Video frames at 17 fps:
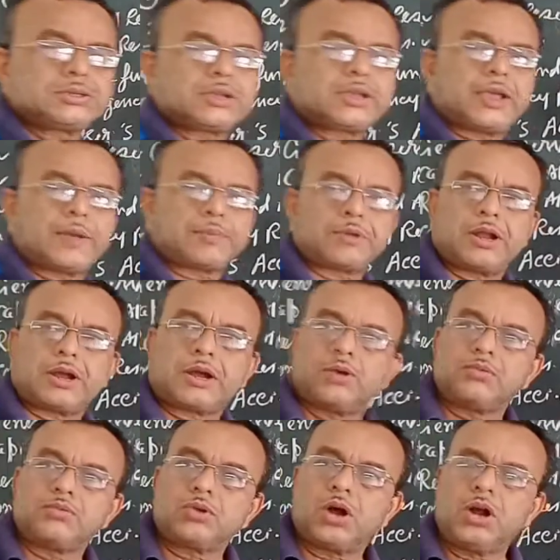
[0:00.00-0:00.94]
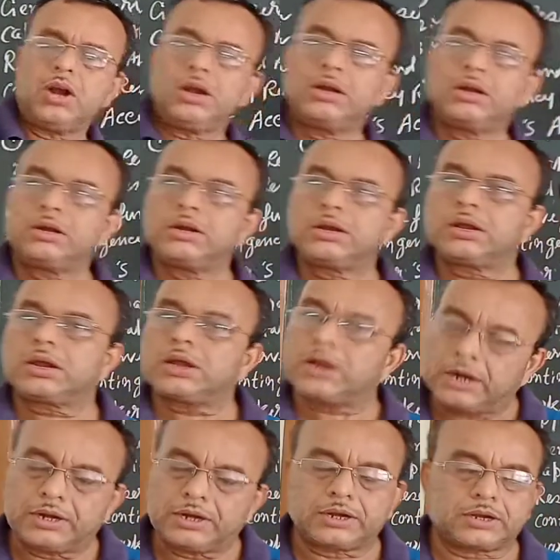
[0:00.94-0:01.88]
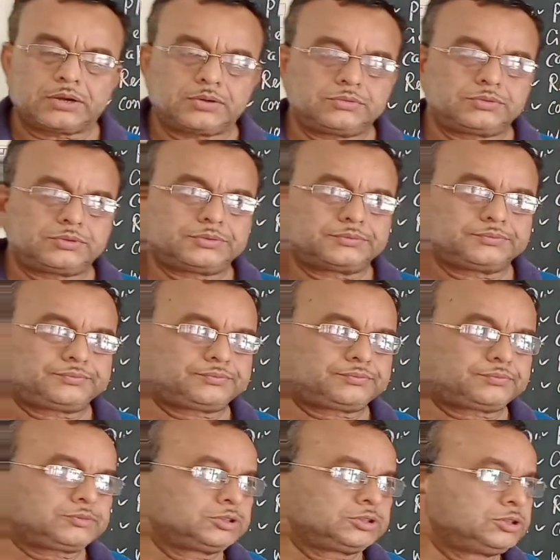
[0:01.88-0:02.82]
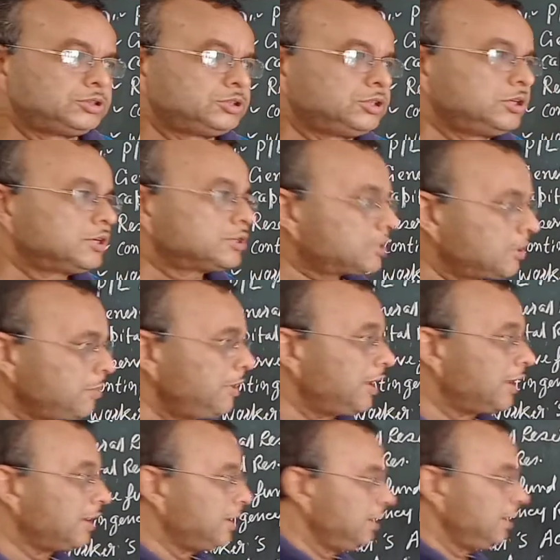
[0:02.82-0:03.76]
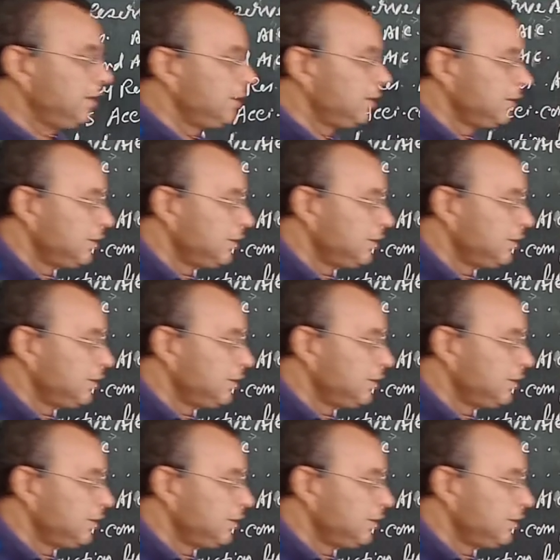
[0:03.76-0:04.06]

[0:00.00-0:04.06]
capital account or current account. Similarly,